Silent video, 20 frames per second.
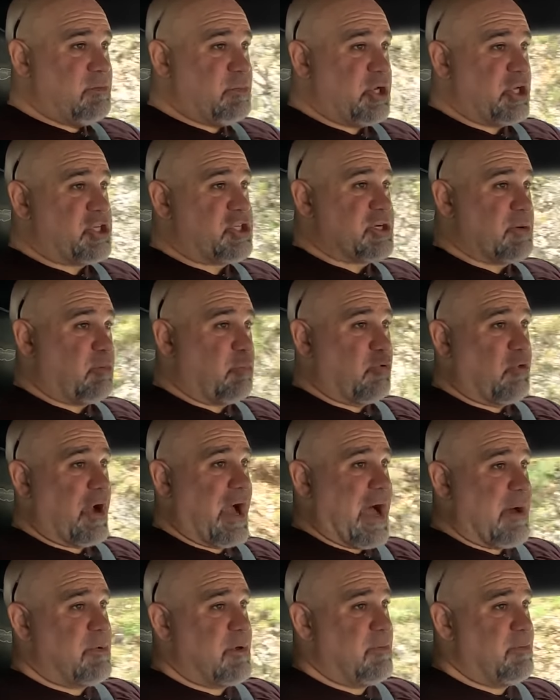but you
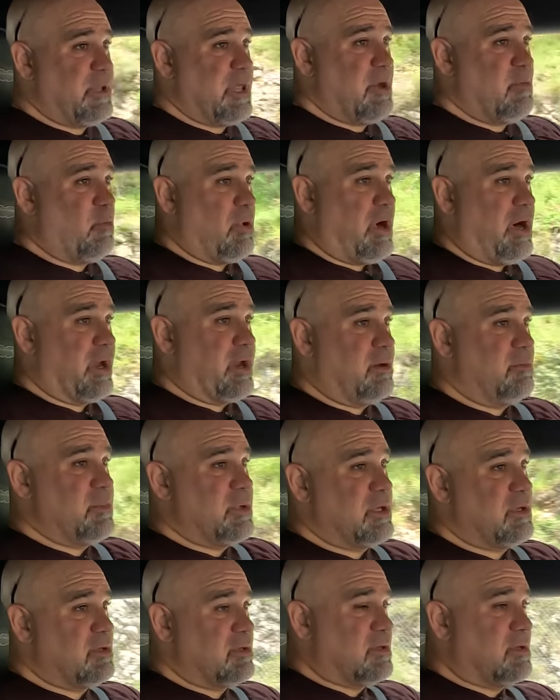probably want them